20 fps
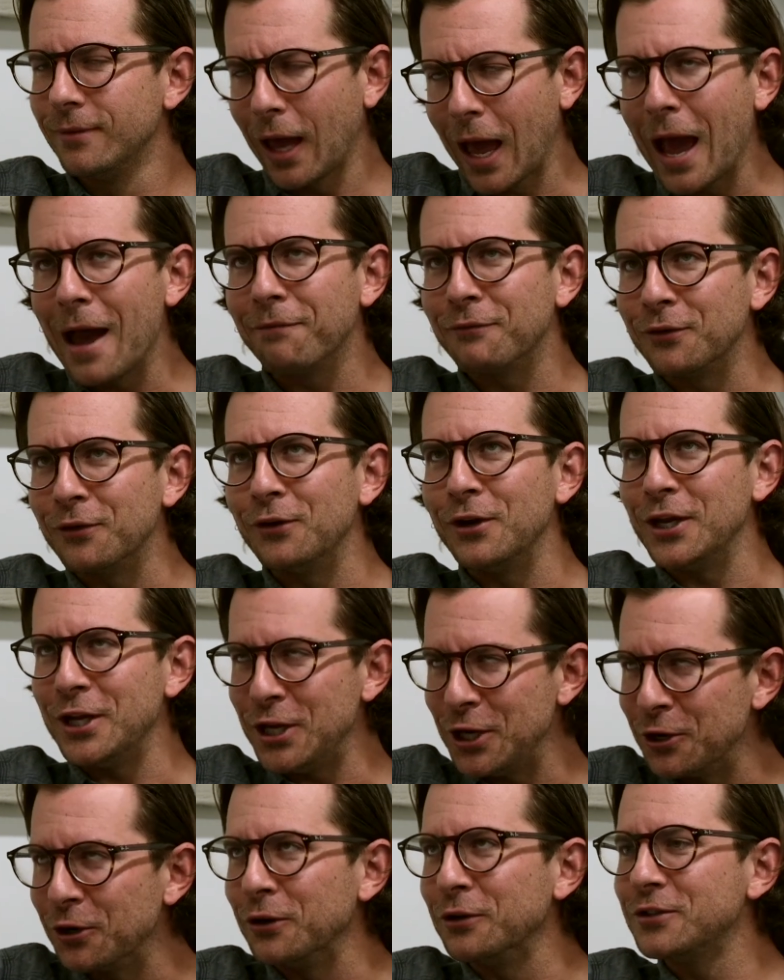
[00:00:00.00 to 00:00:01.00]
After
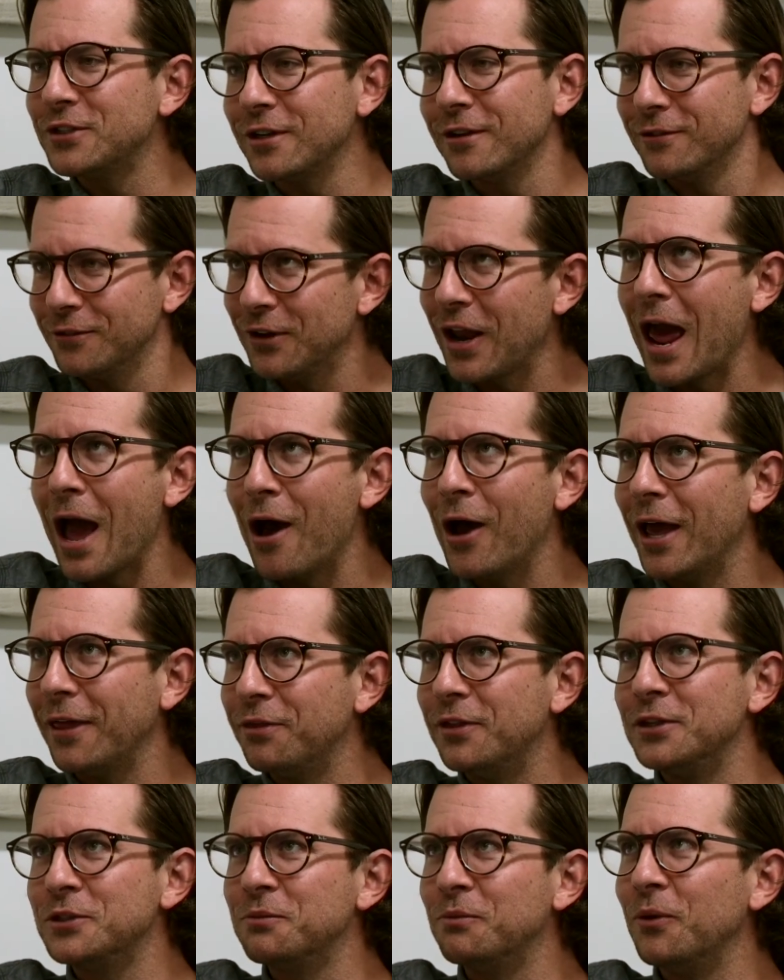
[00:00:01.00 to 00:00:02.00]
years out at
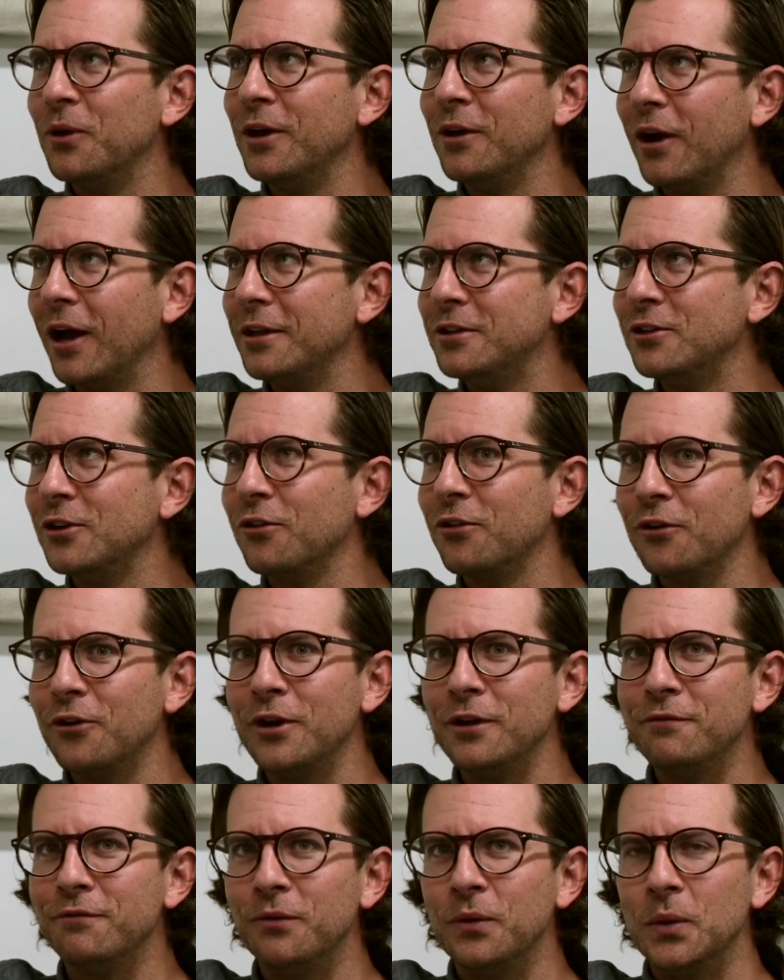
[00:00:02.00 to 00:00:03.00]
this point, I turned
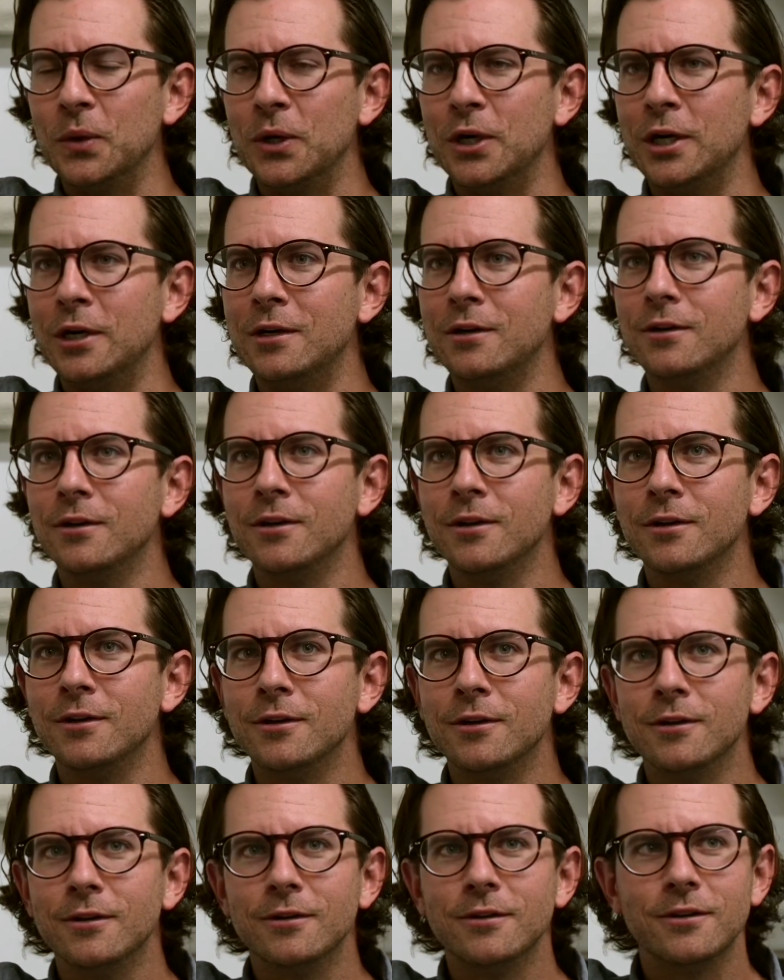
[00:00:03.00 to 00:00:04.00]
34
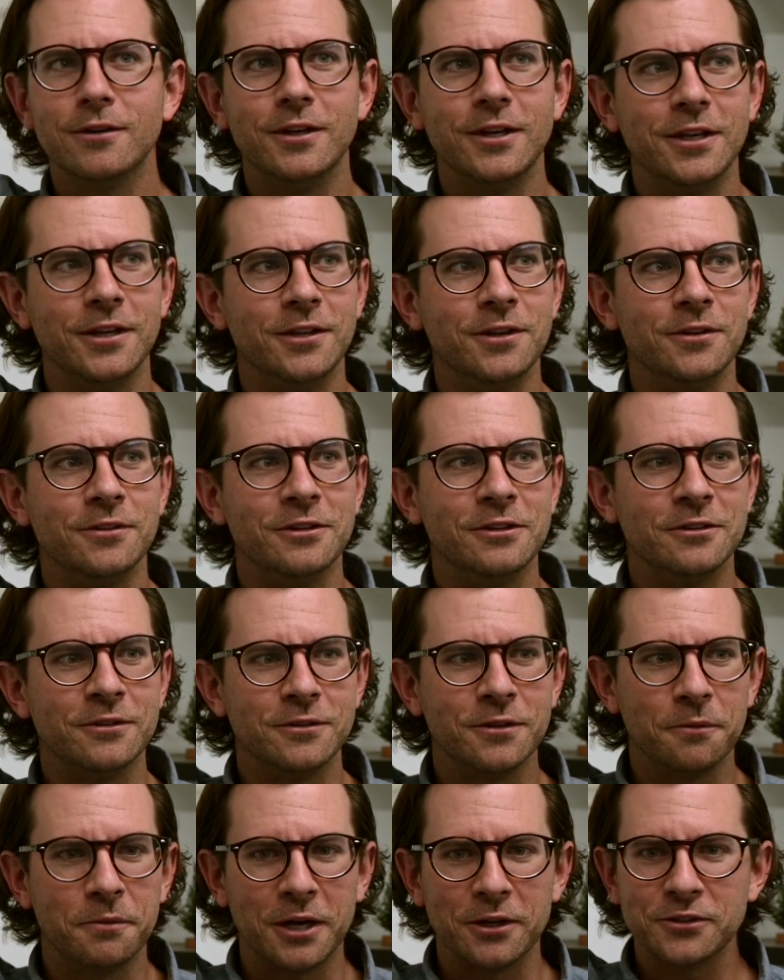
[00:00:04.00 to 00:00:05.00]
in
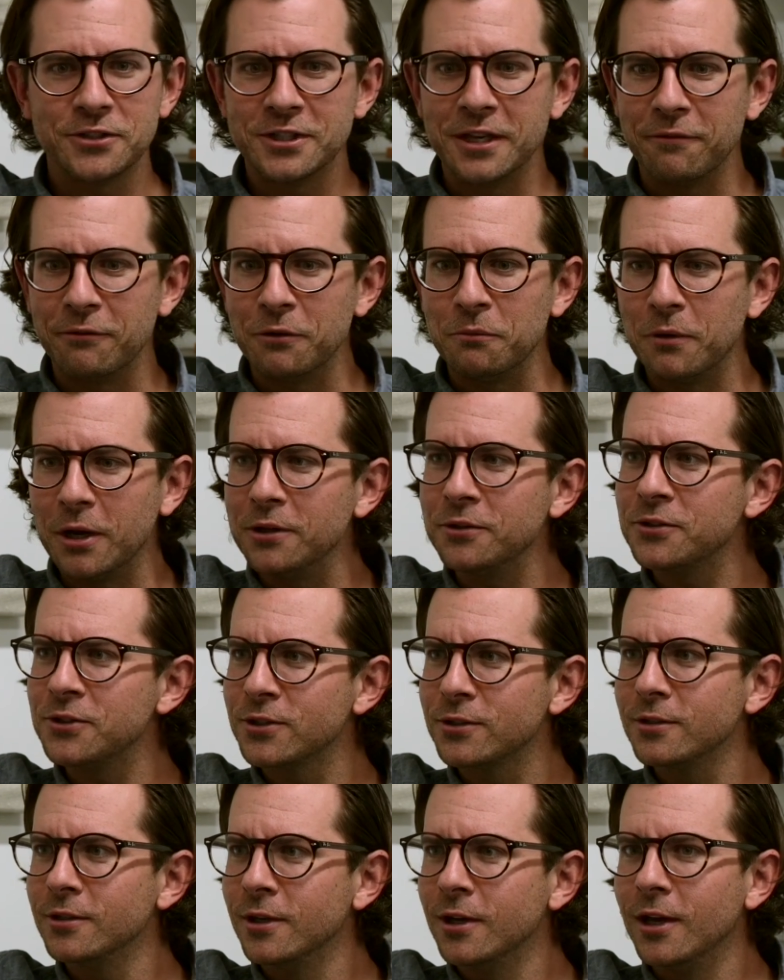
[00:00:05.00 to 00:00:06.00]
about 7
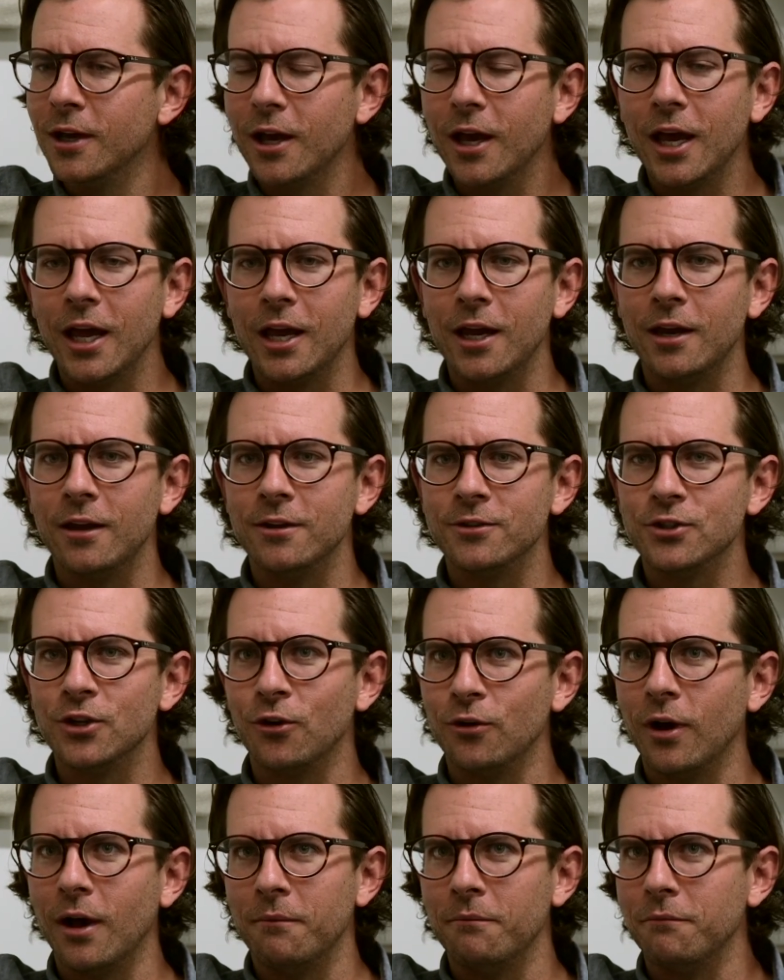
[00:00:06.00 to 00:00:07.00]
months. And
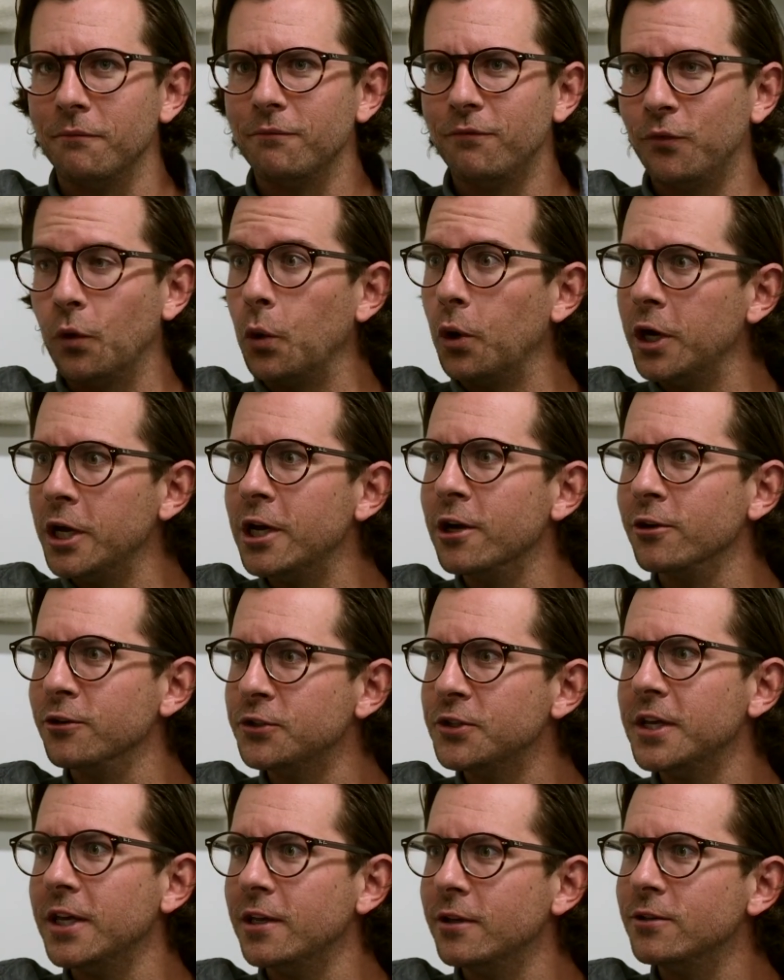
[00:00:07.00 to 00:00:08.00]
so I'm 4
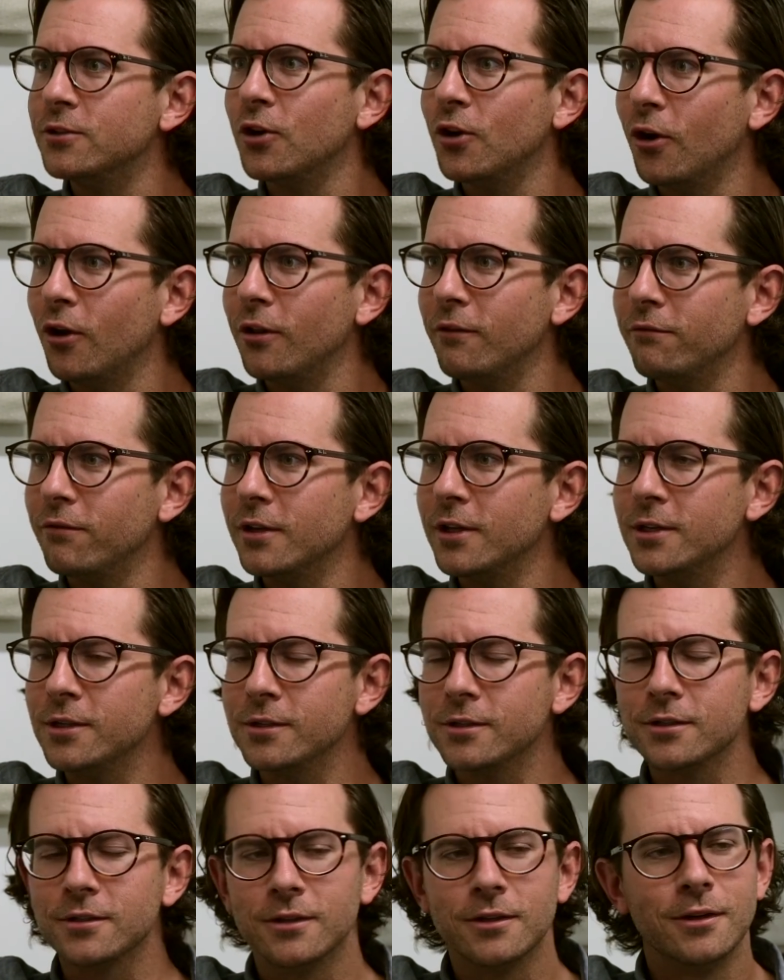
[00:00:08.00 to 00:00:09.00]
years into all of
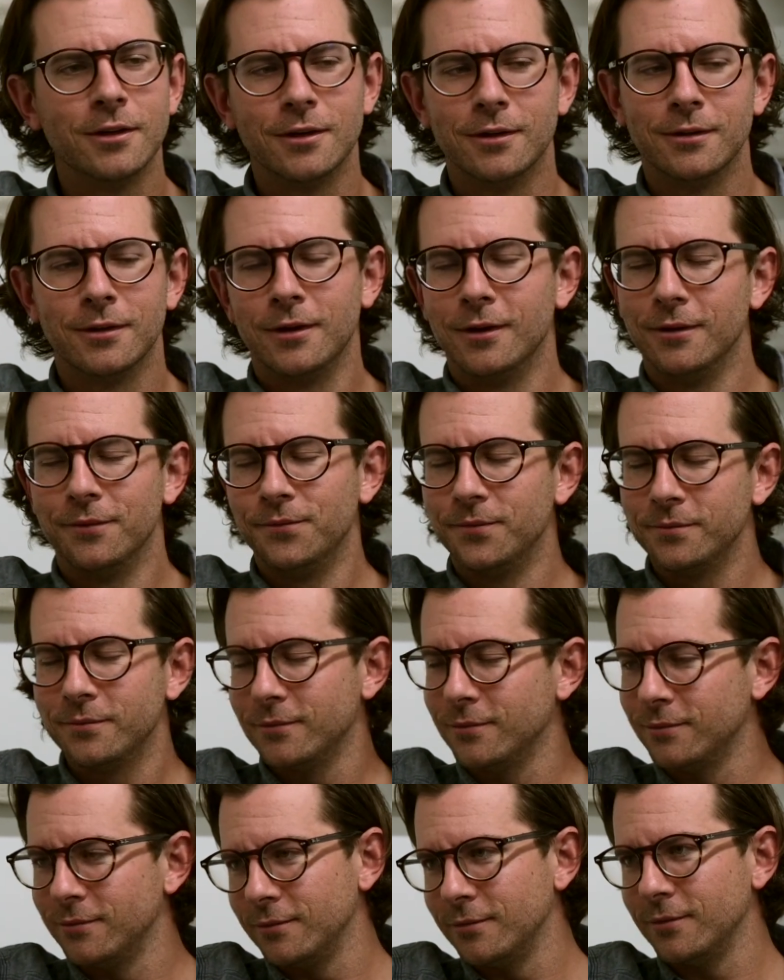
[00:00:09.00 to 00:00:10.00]
this.
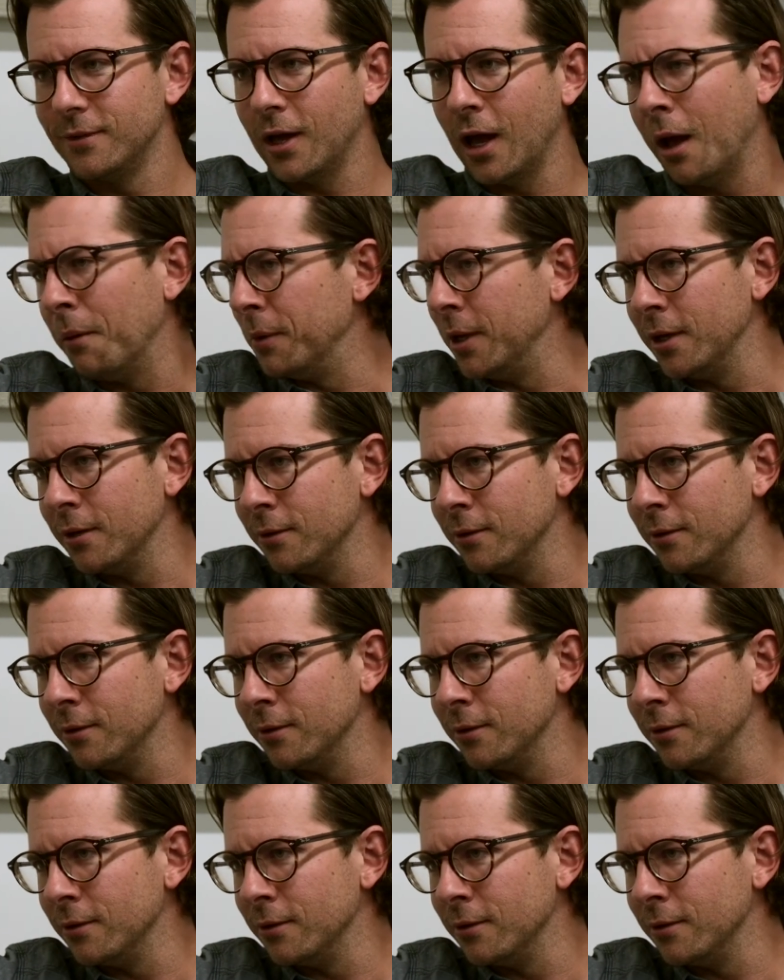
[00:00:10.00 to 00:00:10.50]
I mean,